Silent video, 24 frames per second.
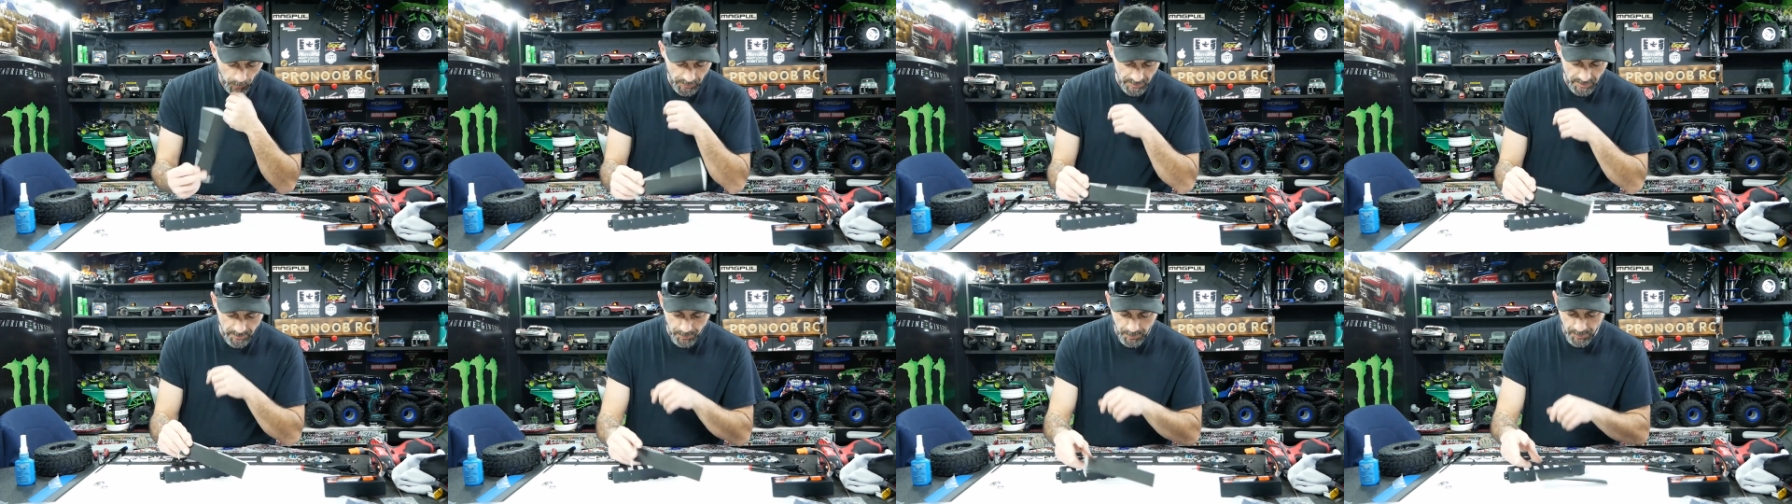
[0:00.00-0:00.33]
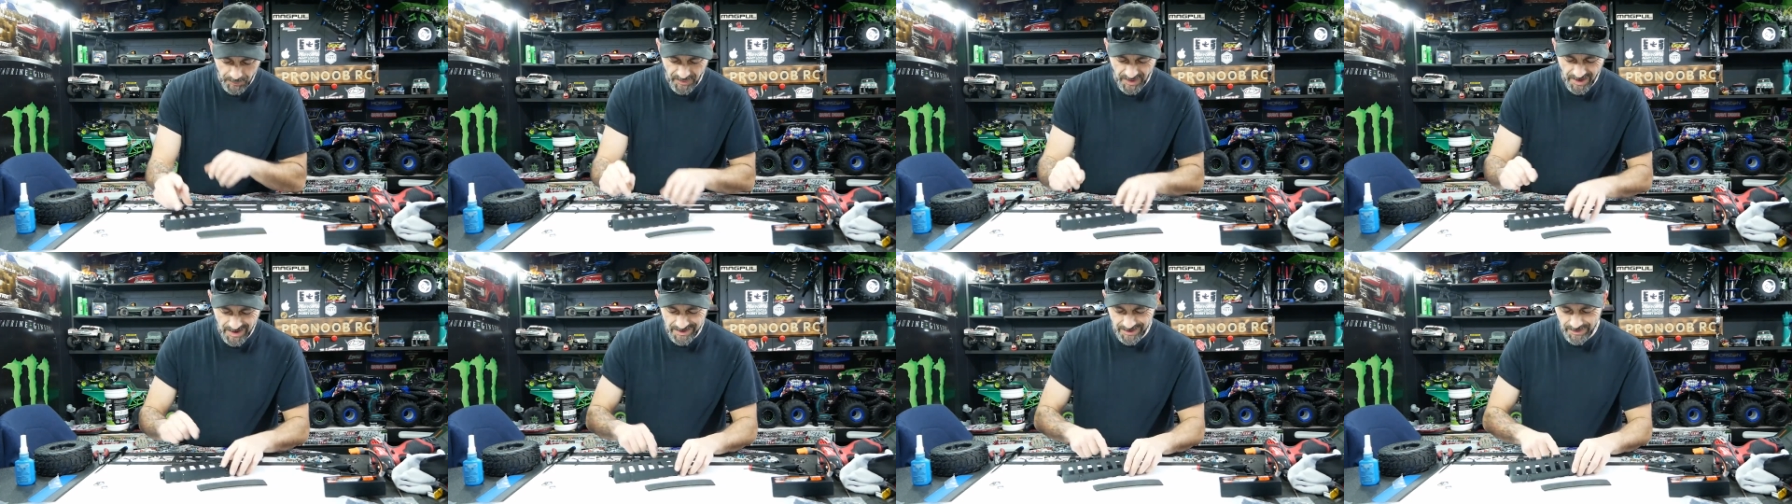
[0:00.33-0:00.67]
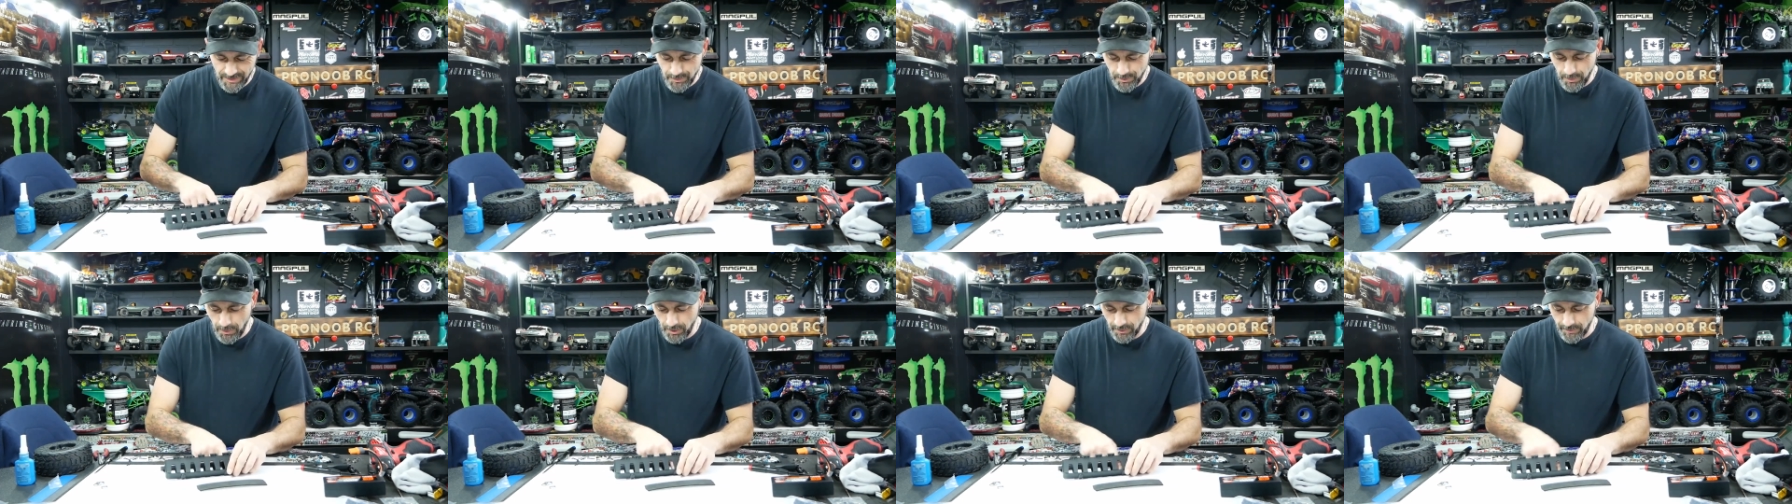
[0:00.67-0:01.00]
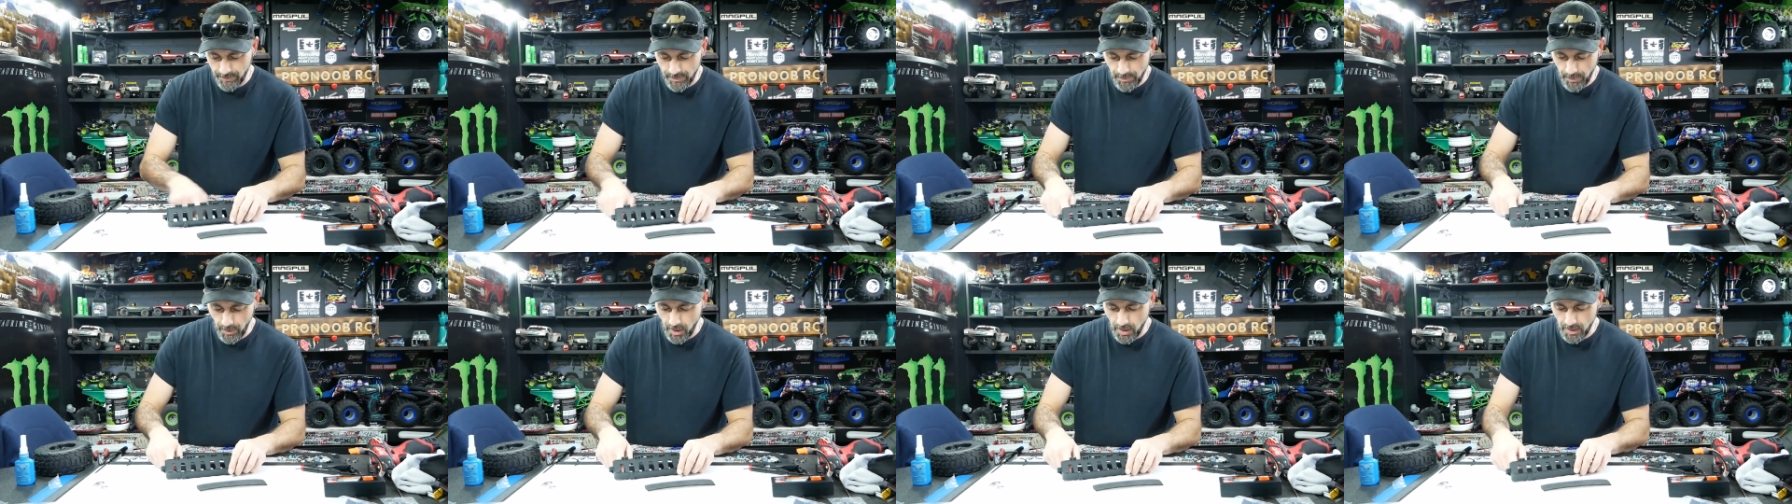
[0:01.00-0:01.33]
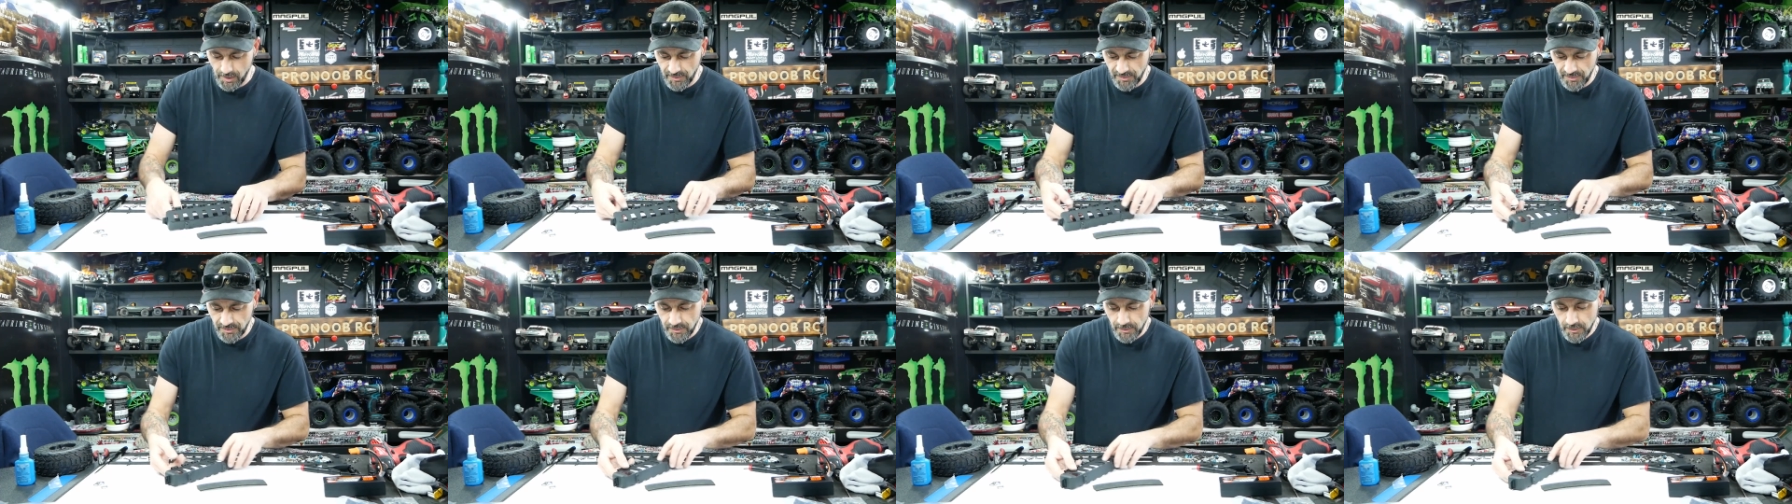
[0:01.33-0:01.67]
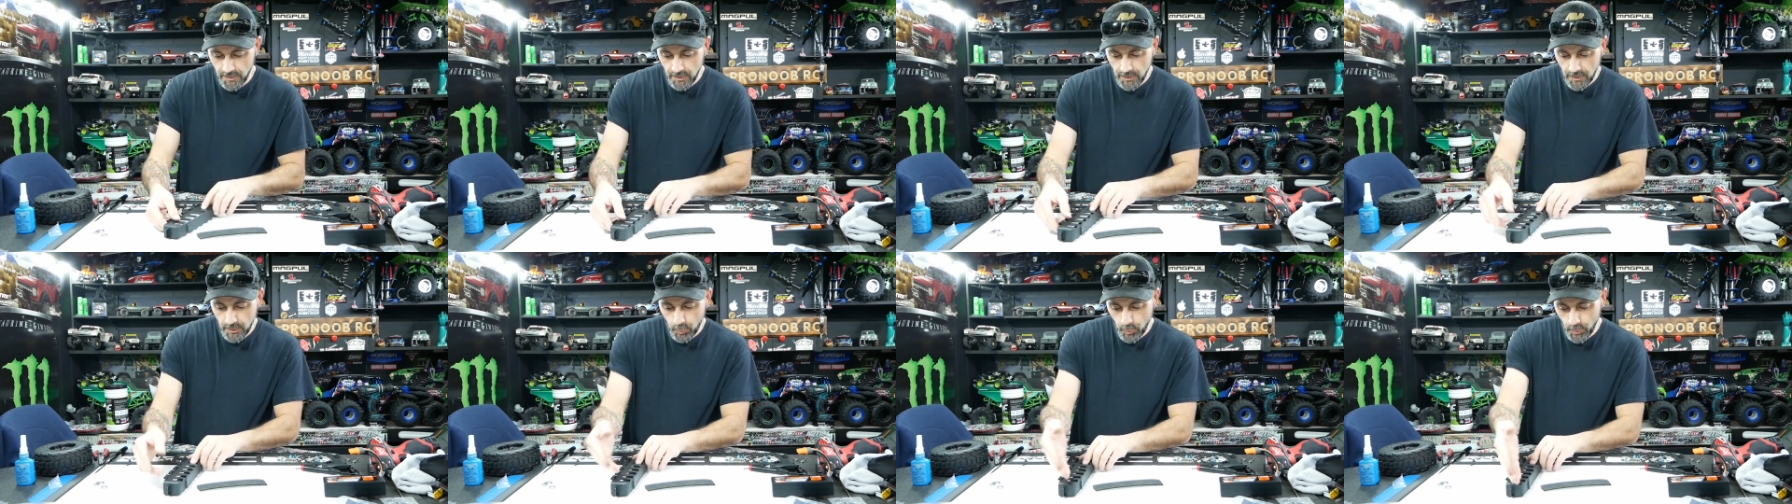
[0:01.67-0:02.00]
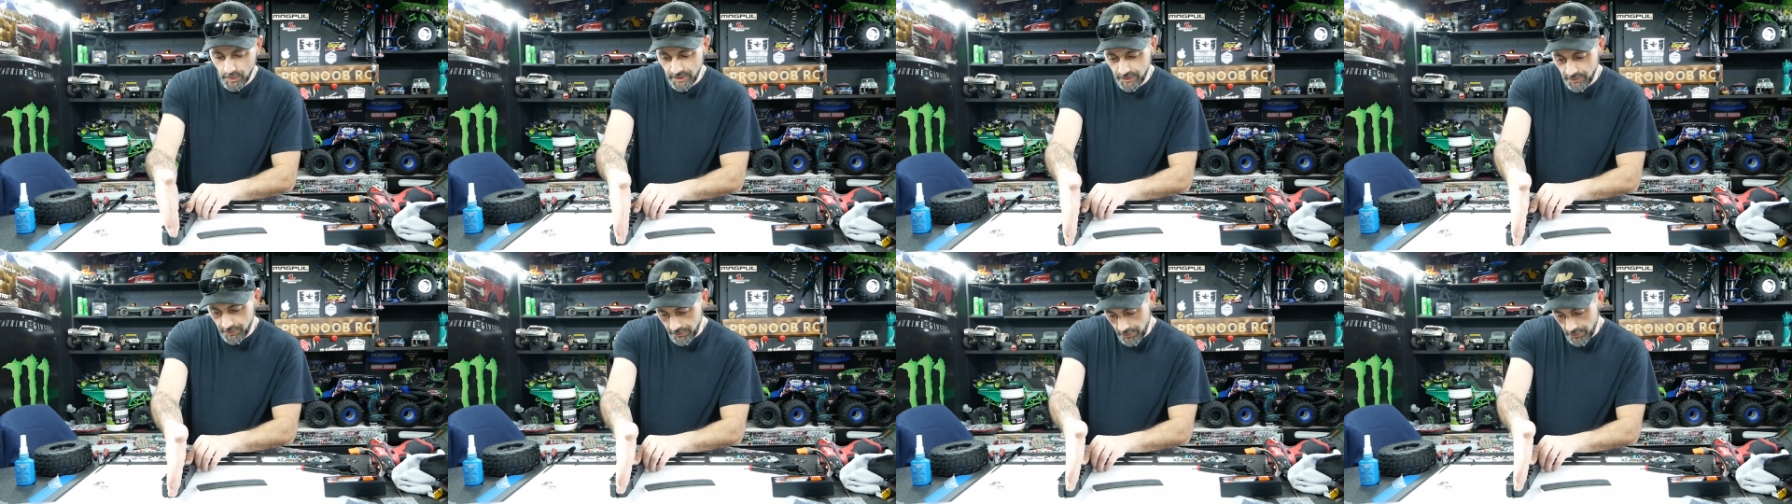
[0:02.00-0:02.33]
We're going to put that in the bottom of the box. We're